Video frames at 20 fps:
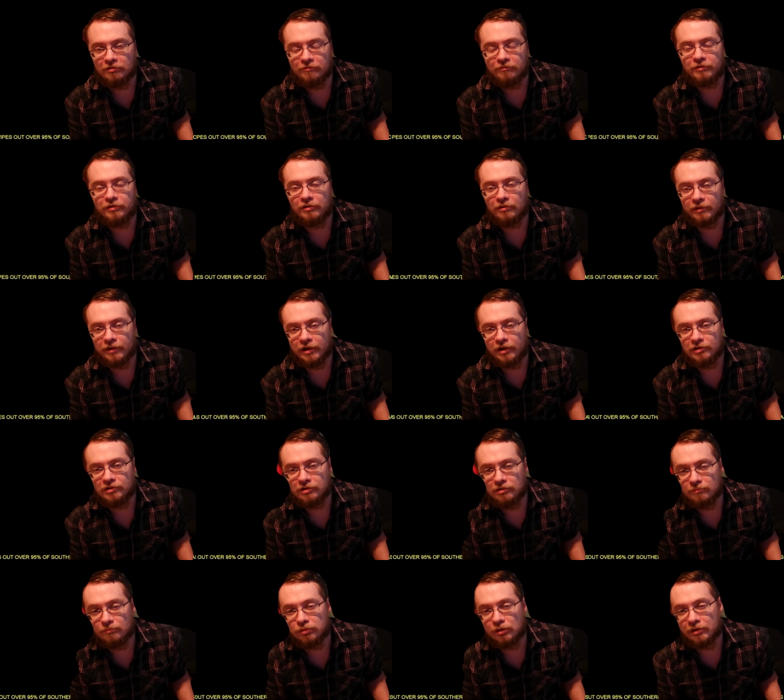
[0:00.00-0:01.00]
video
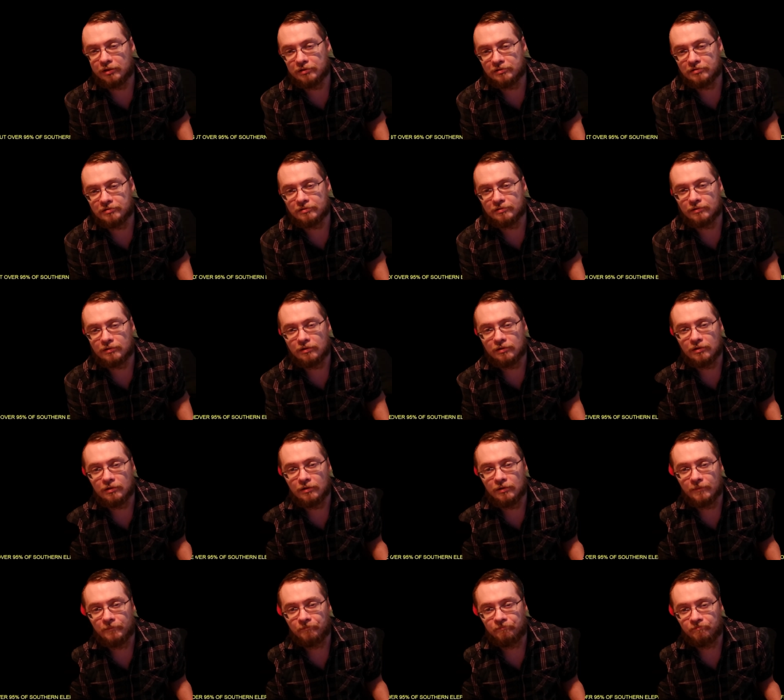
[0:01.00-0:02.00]
18 plus.
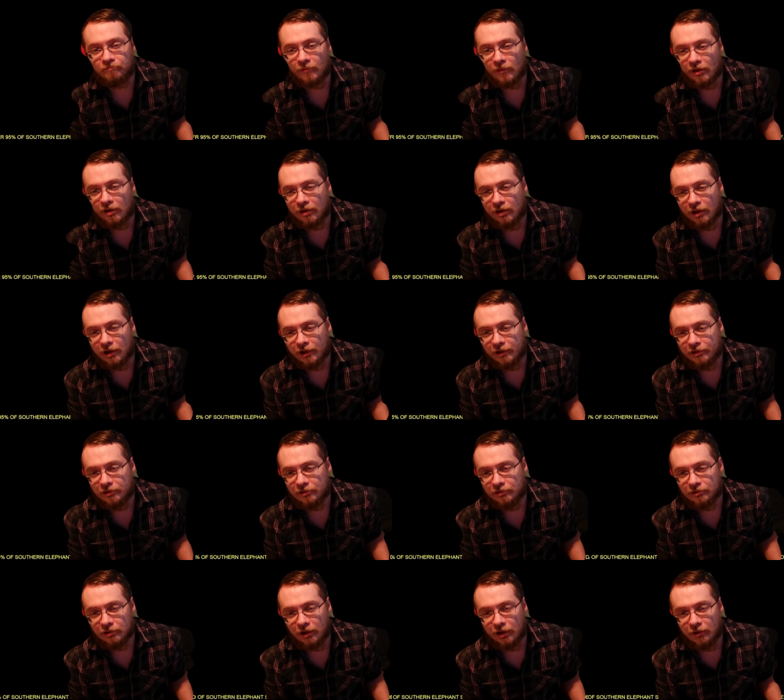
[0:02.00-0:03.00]
I
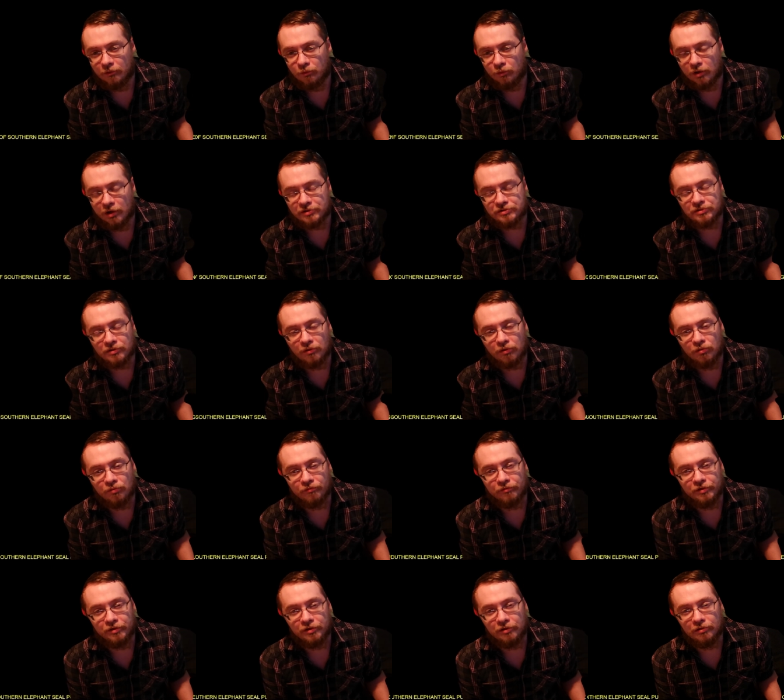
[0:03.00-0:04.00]
can I watched the whole
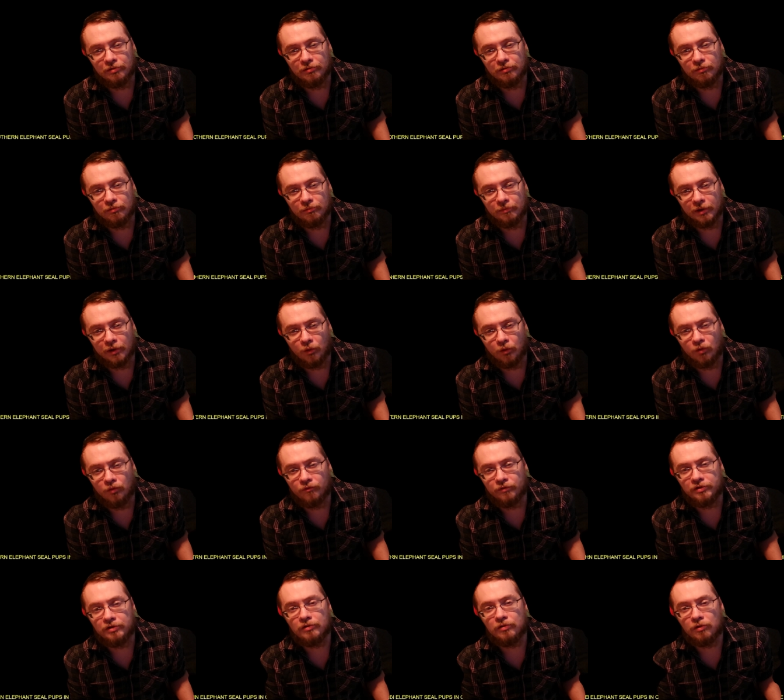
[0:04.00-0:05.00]
video, my whole
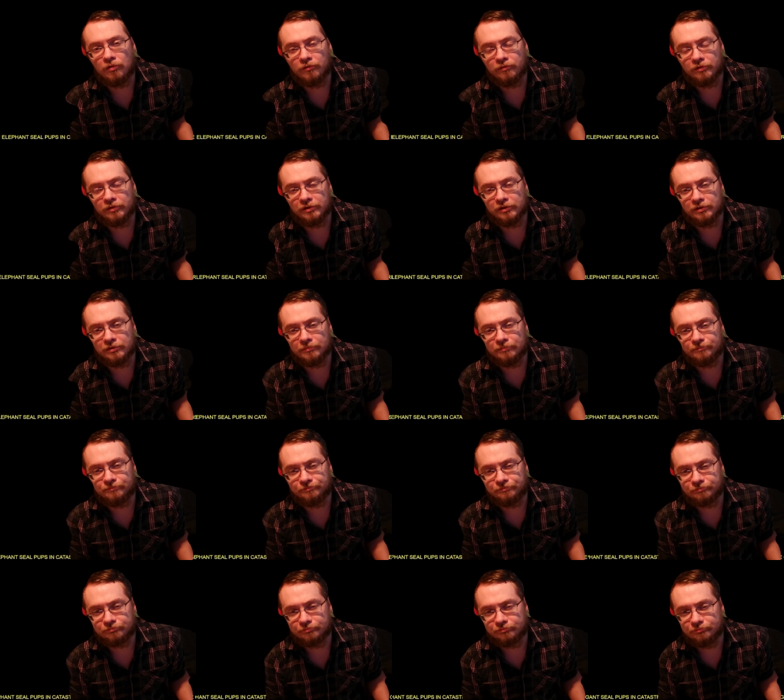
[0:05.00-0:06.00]
video over again,
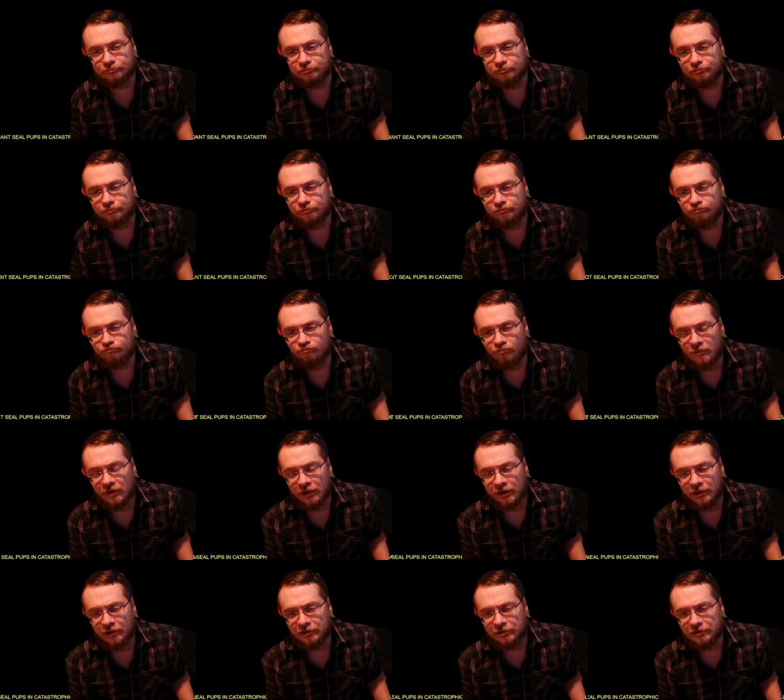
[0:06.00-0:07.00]

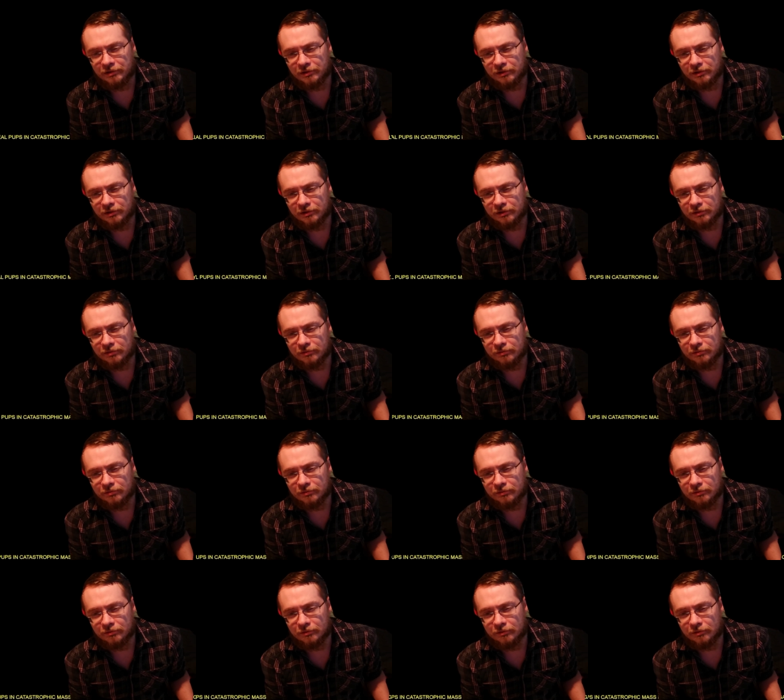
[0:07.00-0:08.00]
and uh,
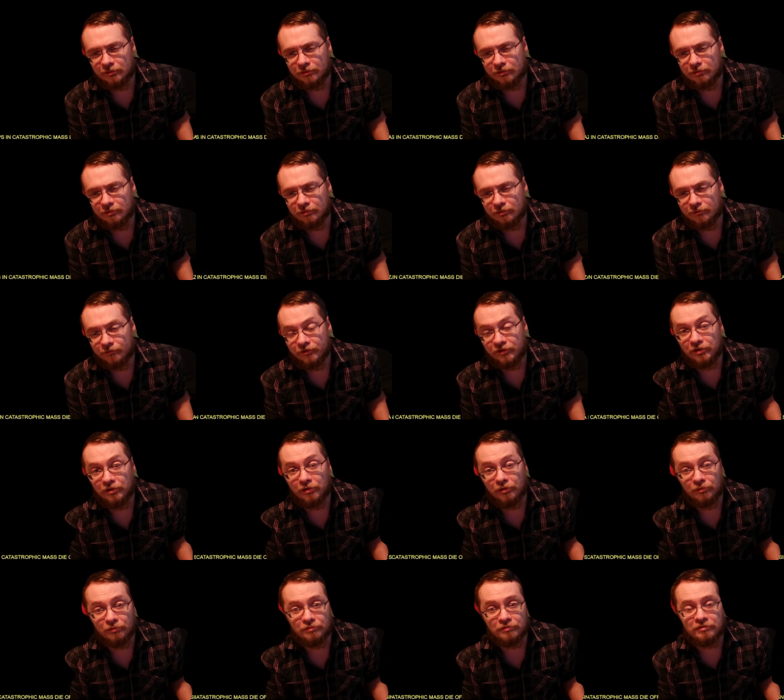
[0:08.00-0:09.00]

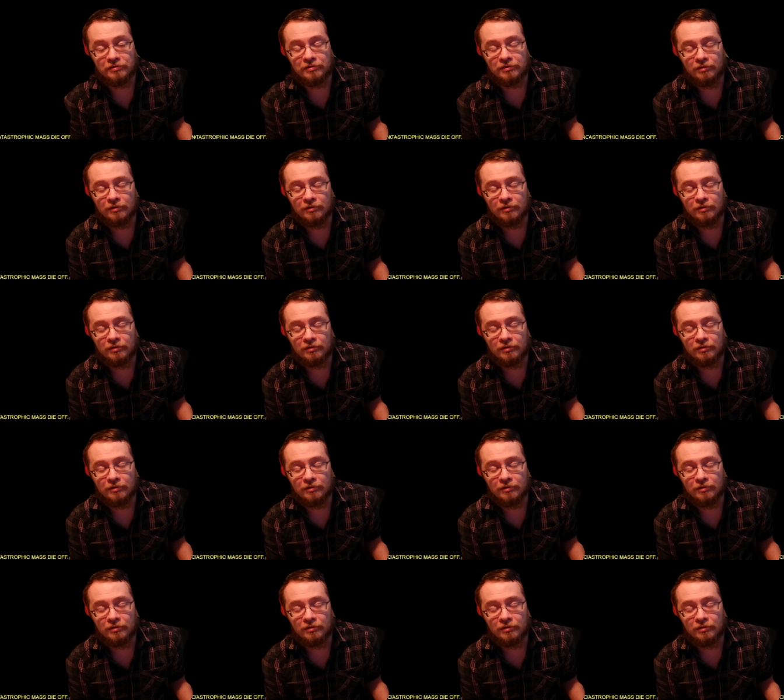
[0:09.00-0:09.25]
videos